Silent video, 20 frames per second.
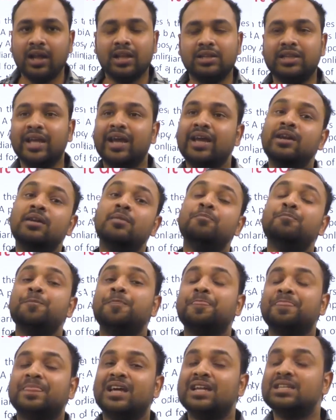Then
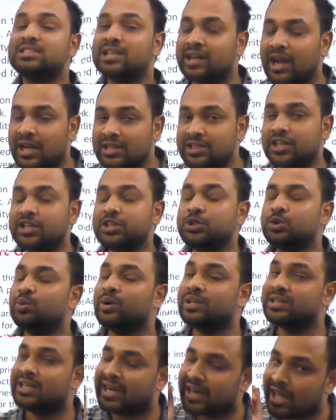there is another
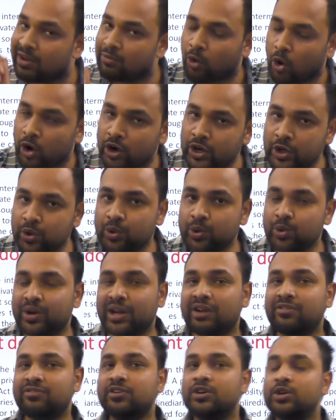issue that I want you to
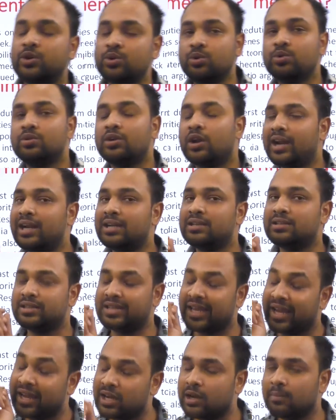refer to, all right?
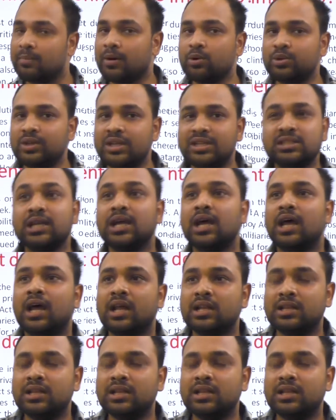Think about this.